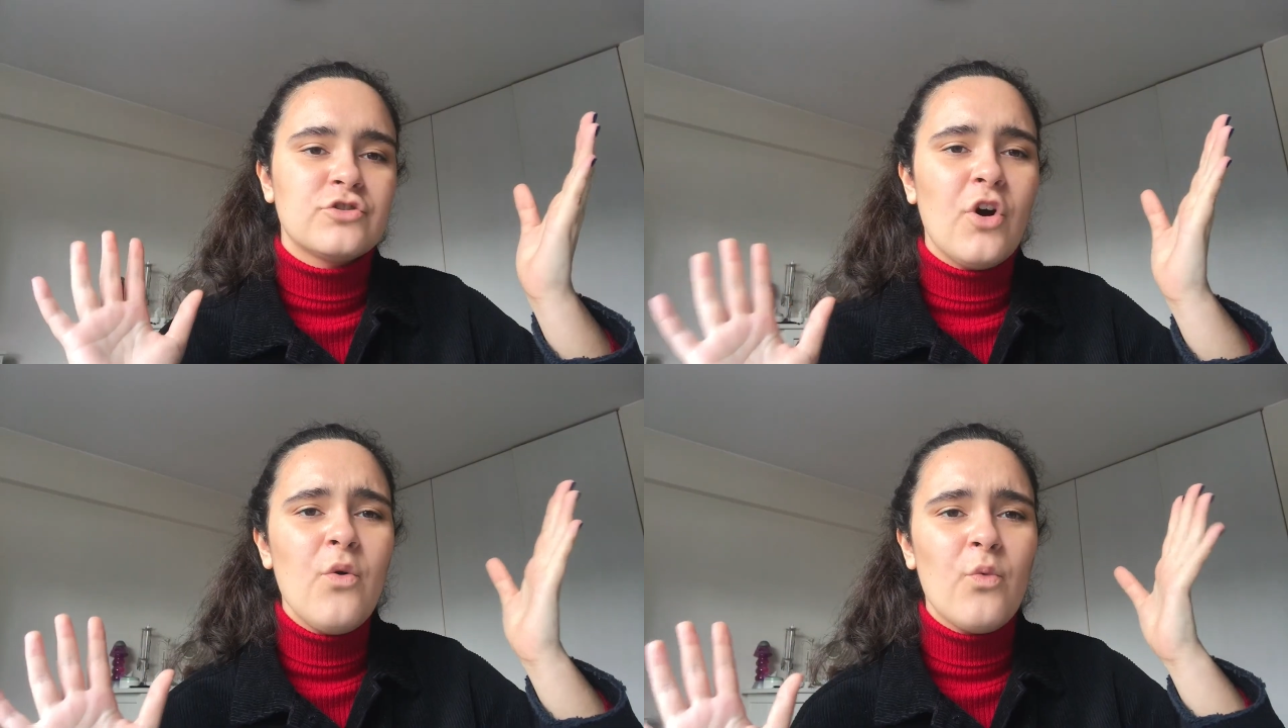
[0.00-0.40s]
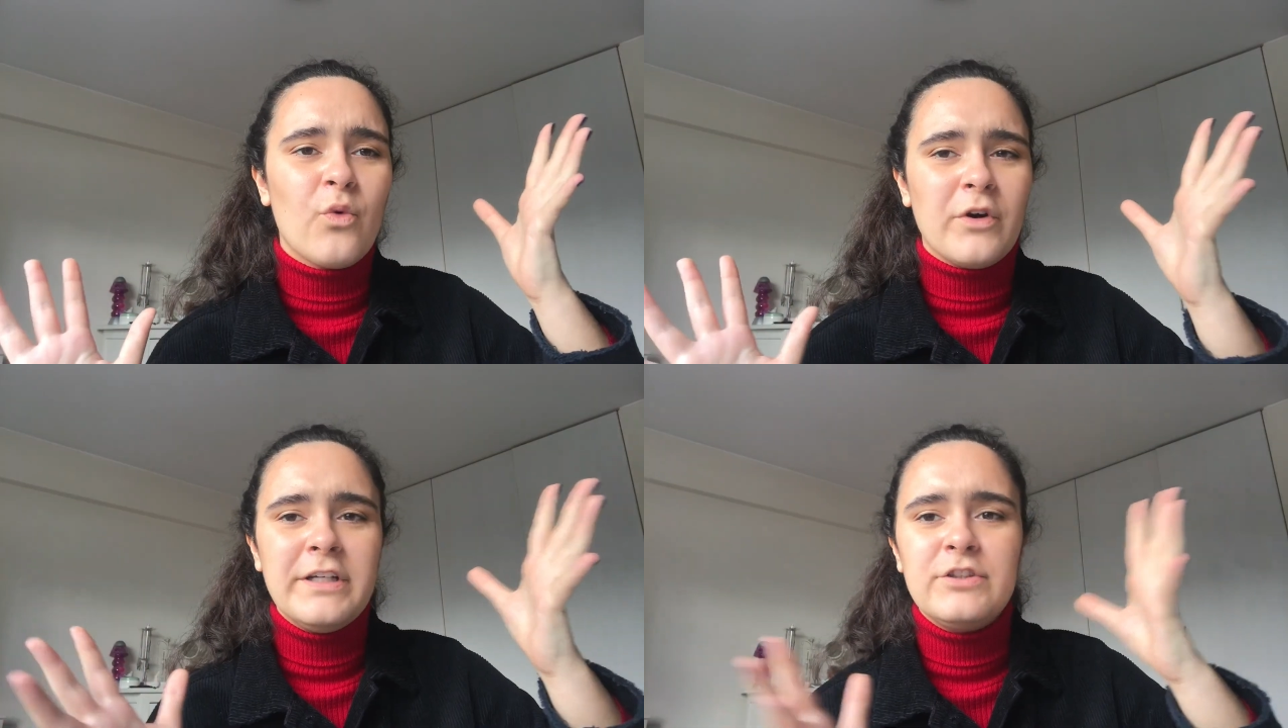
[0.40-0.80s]
Don't
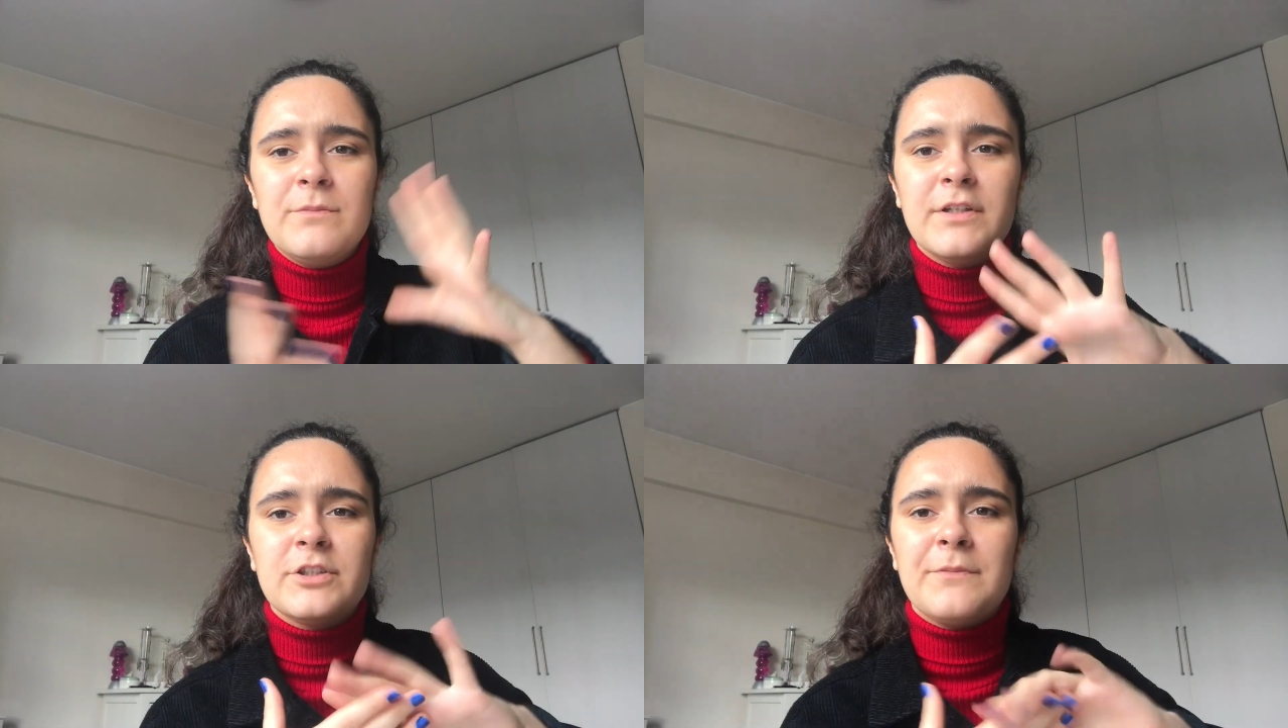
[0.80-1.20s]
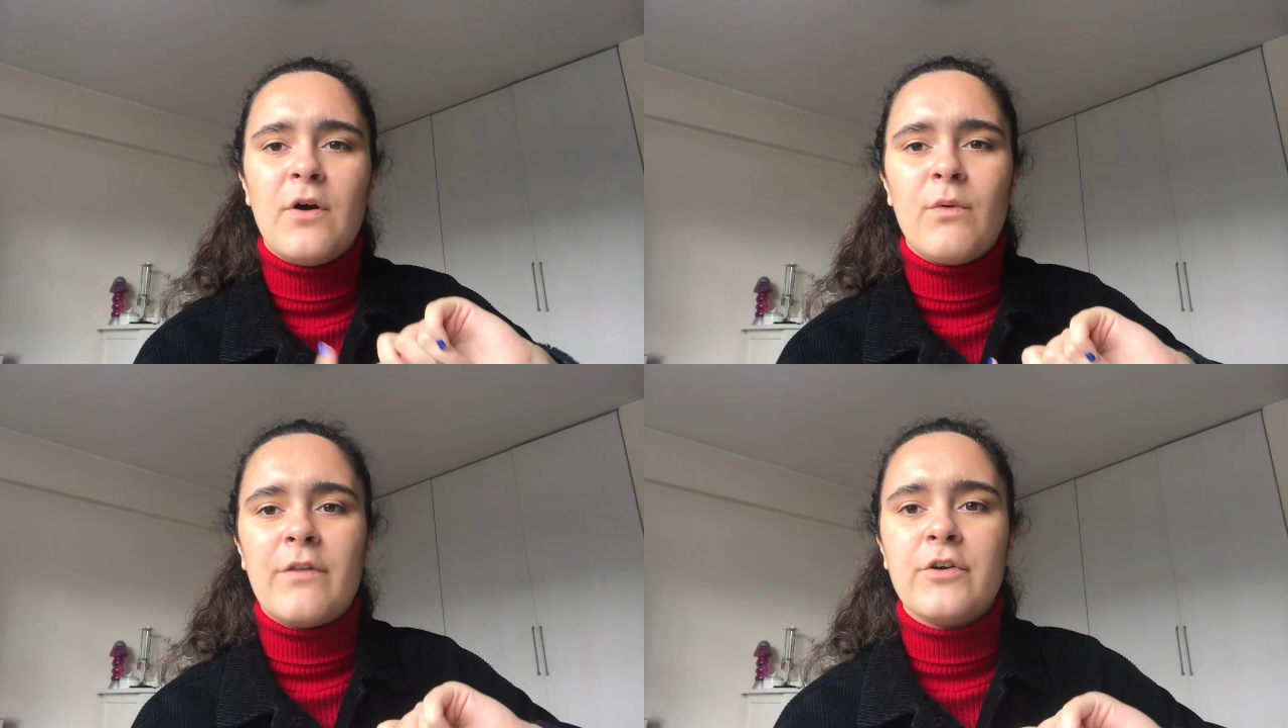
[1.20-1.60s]
worry too much
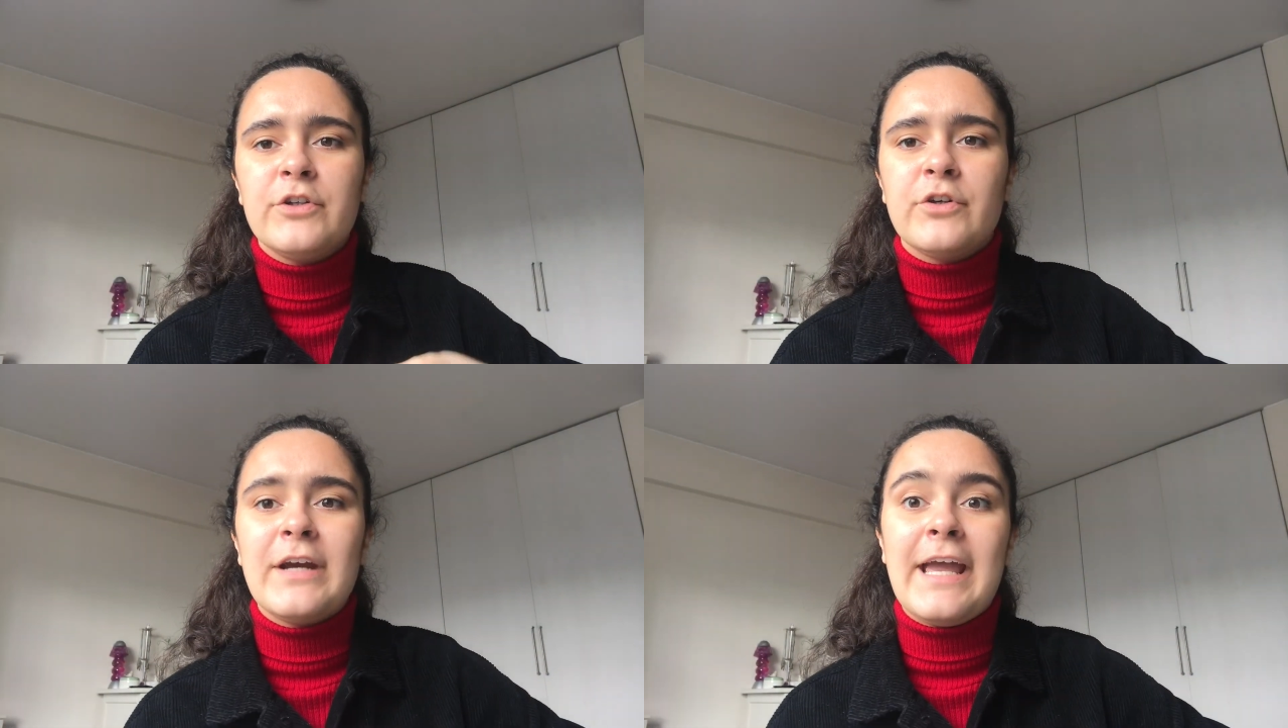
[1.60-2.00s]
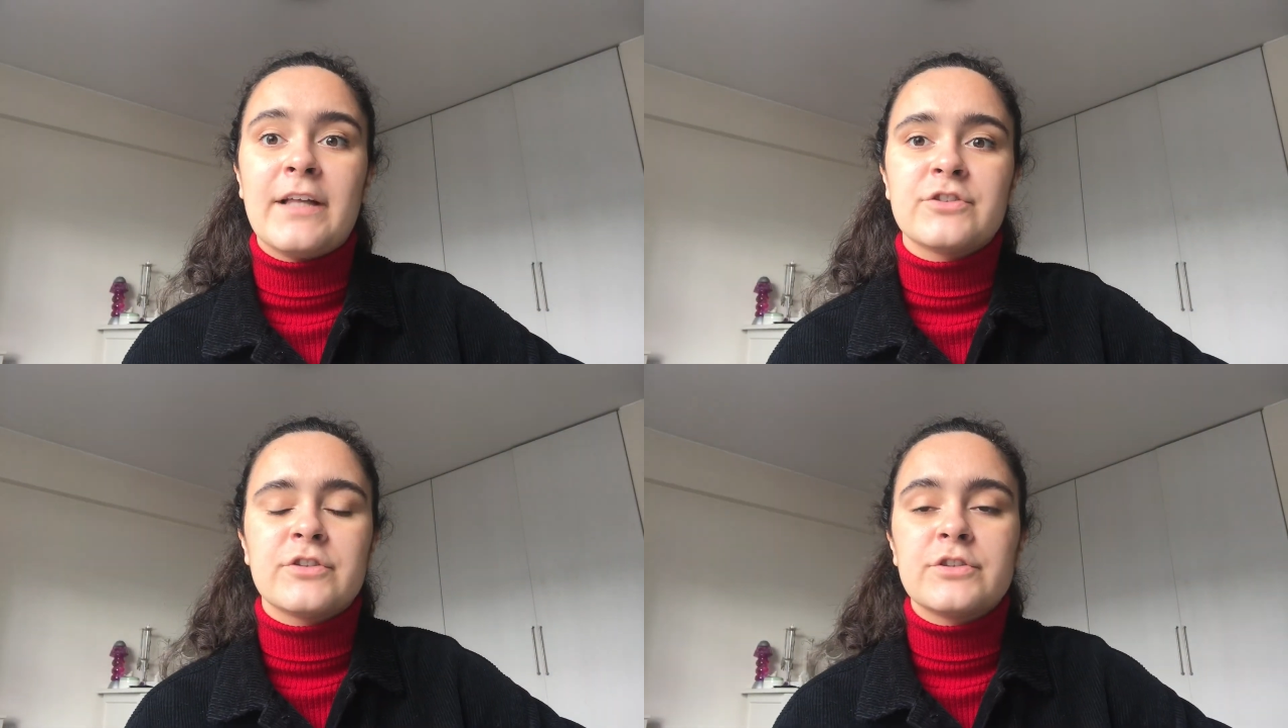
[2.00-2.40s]
about whether your
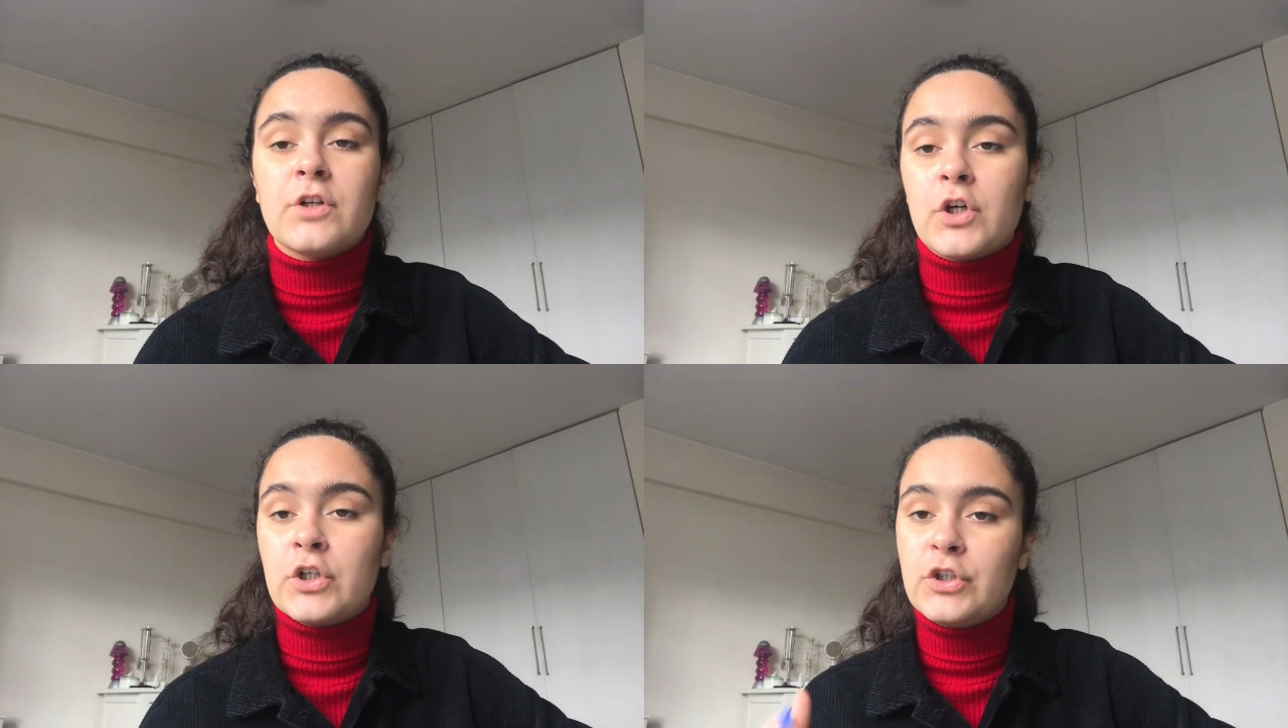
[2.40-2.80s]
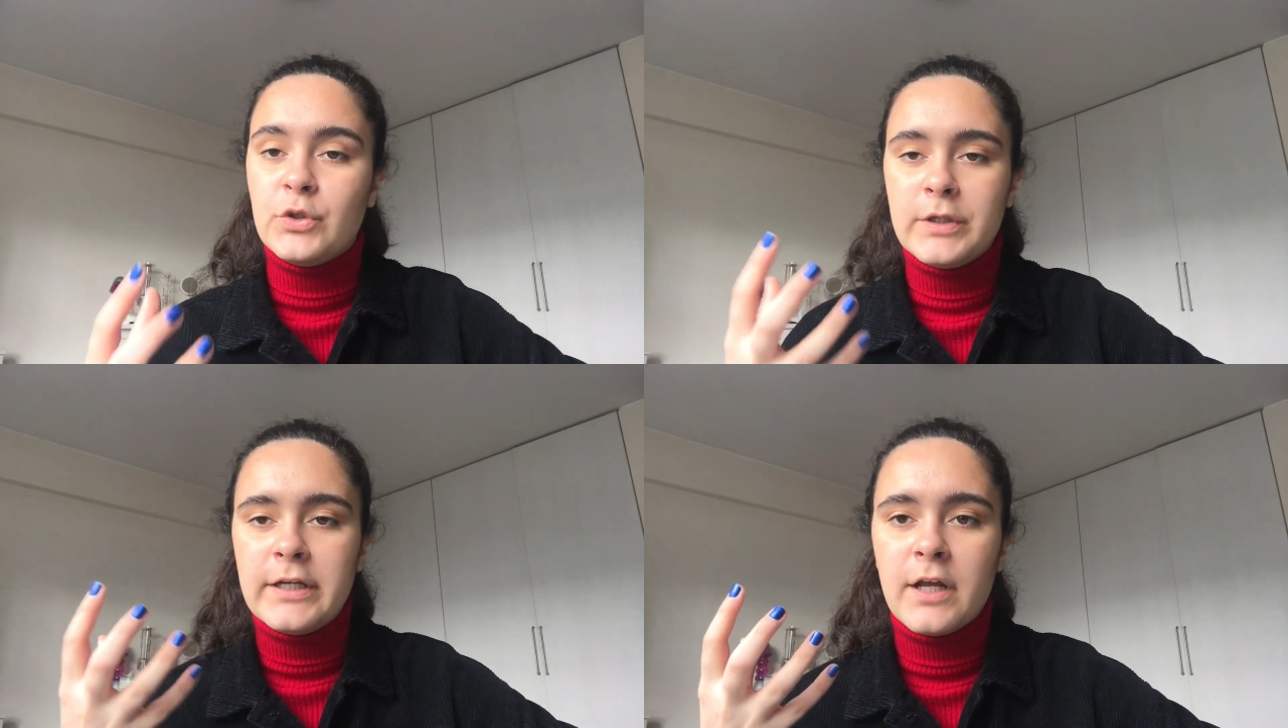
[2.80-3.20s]
answers are
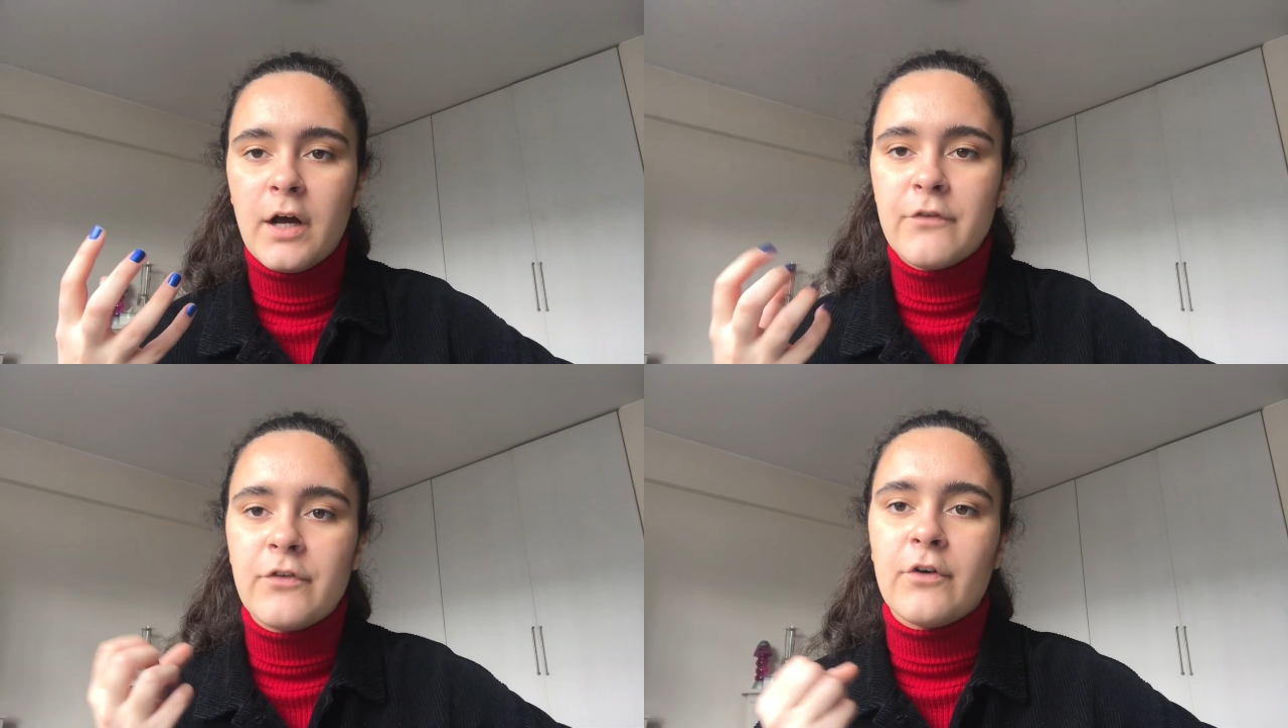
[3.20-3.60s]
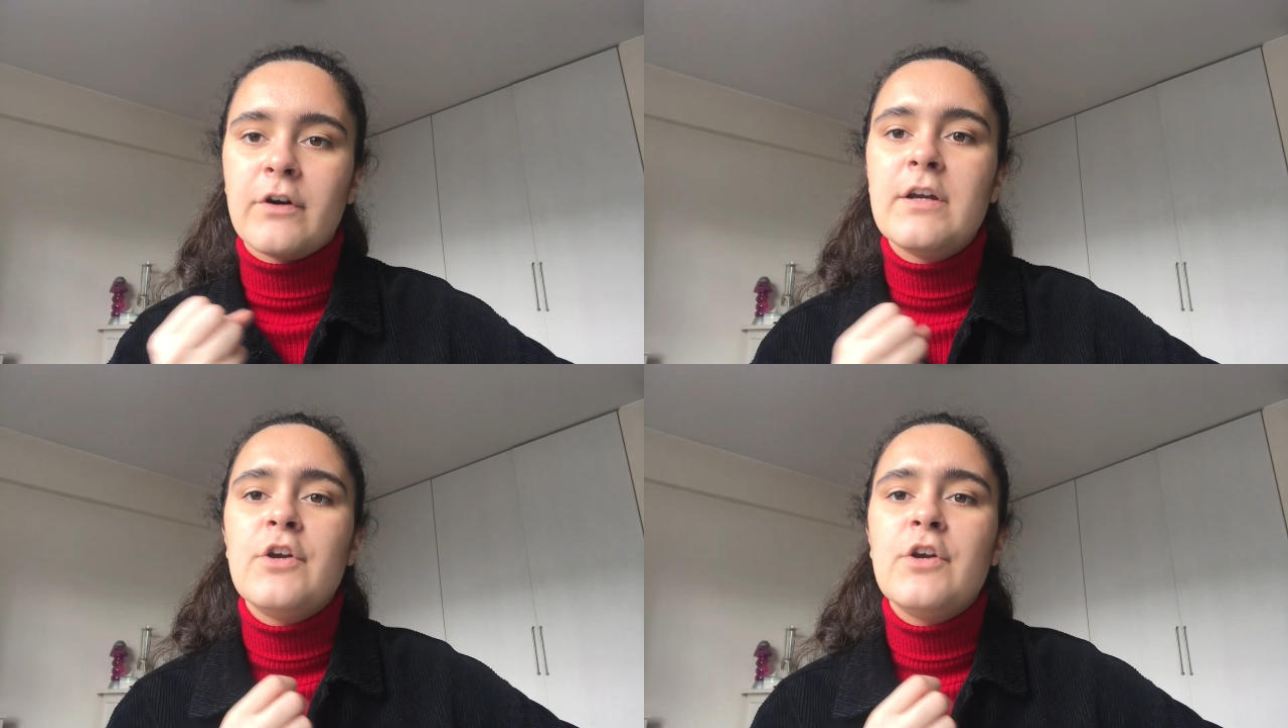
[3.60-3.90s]
good enough or